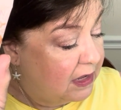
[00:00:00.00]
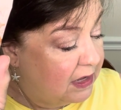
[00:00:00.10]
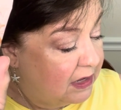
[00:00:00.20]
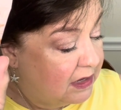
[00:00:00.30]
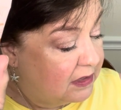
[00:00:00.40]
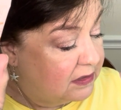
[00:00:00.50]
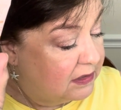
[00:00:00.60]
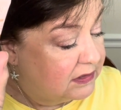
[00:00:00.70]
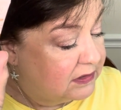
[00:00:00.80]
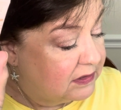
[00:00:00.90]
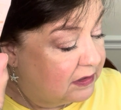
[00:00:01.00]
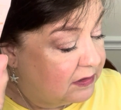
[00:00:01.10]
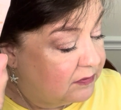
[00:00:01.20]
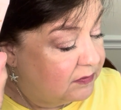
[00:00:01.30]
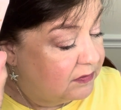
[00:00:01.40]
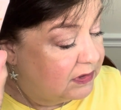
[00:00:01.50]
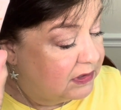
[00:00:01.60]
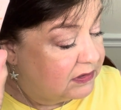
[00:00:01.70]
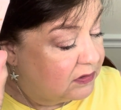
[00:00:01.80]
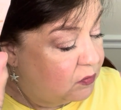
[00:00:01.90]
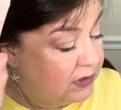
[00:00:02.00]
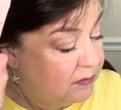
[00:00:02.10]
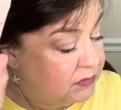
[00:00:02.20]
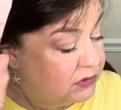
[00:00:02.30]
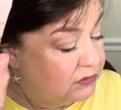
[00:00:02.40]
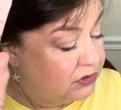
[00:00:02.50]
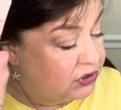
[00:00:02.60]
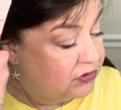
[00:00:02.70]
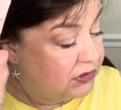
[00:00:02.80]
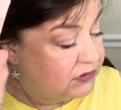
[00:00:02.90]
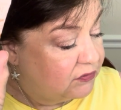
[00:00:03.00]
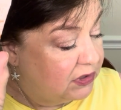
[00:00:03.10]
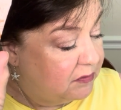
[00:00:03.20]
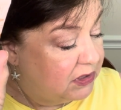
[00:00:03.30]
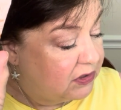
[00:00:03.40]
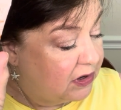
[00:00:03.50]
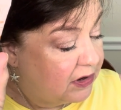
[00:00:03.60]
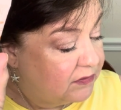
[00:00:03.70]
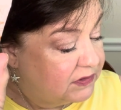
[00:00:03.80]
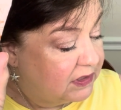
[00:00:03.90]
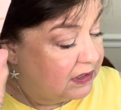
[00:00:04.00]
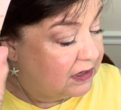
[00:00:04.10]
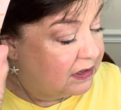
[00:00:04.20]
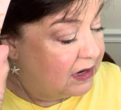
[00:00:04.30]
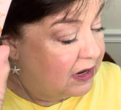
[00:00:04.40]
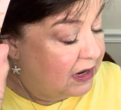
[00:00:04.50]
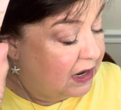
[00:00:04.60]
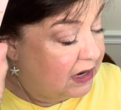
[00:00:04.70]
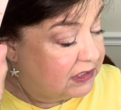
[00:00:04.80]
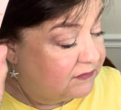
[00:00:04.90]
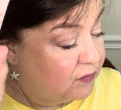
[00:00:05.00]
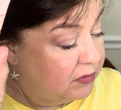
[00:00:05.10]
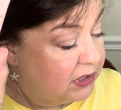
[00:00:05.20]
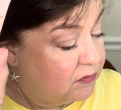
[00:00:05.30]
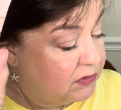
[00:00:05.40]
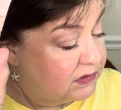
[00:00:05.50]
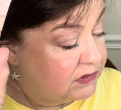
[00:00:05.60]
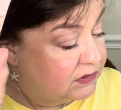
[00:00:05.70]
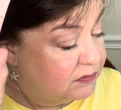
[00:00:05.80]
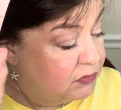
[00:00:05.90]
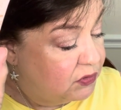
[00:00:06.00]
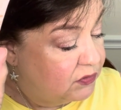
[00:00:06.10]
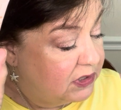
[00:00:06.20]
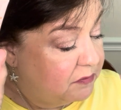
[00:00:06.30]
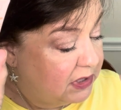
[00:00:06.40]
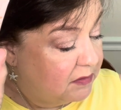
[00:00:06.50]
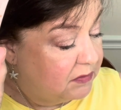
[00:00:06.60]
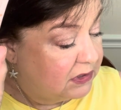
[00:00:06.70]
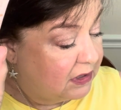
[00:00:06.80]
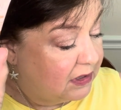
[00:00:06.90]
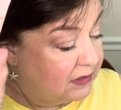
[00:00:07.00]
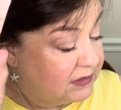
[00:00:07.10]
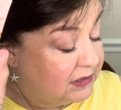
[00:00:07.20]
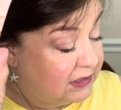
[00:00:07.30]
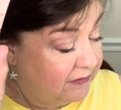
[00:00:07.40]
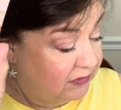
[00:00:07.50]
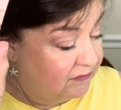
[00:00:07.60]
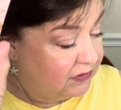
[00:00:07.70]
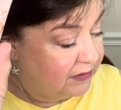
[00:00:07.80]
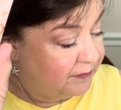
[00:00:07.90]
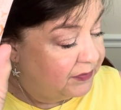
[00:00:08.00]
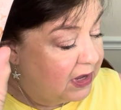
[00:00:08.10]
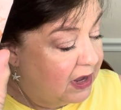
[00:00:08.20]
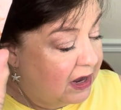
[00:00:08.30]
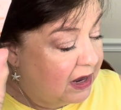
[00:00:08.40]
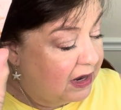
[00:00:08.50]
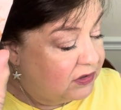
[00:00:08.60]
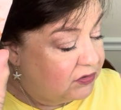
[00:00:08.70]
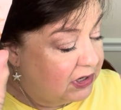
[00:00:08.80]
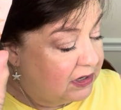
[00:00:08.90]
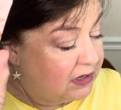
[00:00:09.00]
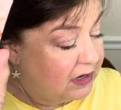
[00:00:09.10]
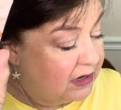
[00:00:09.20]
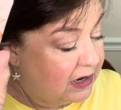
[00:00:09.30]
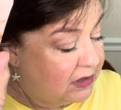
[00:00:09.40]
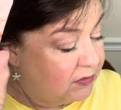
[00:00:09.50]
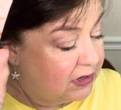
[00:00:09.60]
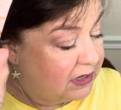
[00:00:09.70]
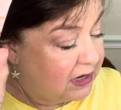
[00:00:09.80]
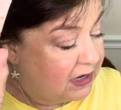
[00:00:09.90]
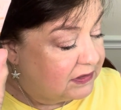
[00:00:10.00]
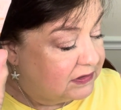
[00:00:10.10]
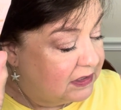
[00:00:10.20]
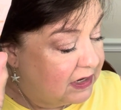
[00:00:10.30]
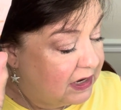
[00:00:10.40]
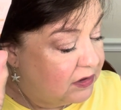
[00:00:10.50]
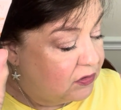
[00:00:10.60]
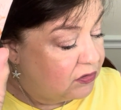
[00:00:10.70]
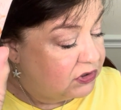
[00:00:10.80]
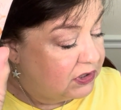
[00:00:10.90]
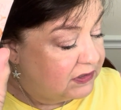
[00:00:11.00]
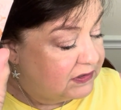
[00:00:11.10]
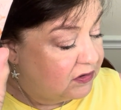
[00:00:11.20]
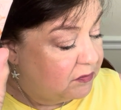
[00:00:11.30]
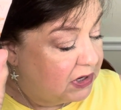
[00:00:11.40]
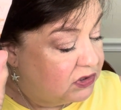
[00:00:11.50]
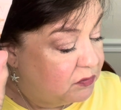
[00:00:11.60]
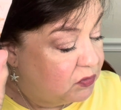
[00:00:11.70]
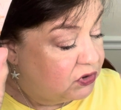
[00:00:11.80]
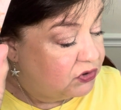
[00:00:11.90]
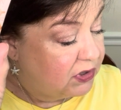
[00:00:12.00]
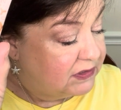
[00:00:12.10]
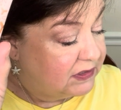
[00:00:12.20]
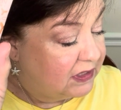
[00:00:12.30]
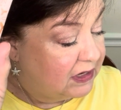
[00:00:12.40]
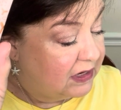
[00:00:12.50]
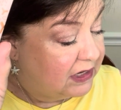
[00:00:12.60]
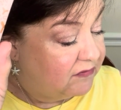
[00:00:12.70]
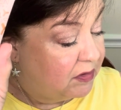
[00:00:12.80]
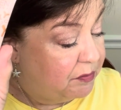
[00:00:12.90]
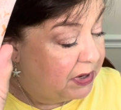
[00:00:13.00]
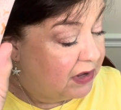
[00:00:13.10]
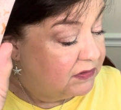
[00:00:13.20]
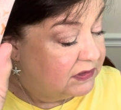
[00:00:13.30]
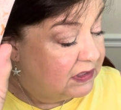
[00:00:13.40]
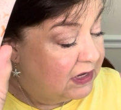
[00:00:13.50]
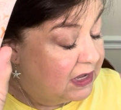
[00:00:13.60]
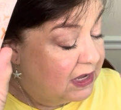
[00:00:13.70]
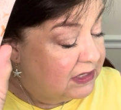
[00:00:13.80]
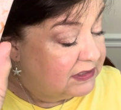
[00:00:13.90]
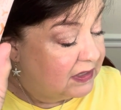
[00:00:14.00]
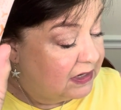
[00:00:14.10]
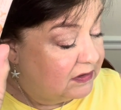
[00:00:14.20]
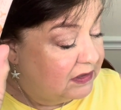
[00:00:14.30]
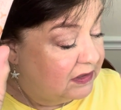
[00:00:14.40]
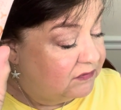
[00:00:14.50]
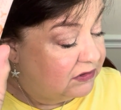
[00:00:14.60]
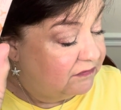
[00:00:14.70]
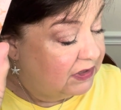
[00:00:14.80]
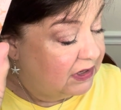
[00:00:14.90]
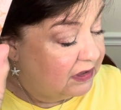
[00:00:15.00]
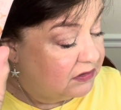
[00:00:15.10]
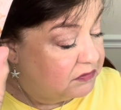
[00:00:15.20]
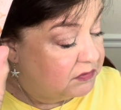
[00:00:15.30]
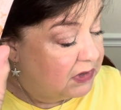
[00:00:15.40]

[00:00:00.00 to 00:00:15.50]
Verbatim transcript: And it's a, it's a whipped, luxurious cream that coddles skin and it's formulated with smoothing peptides, 11 of them hydrating hyaluronic acid, and nourishing ceramide to moisturize skin and give it a bouncy, slightly lifted effect.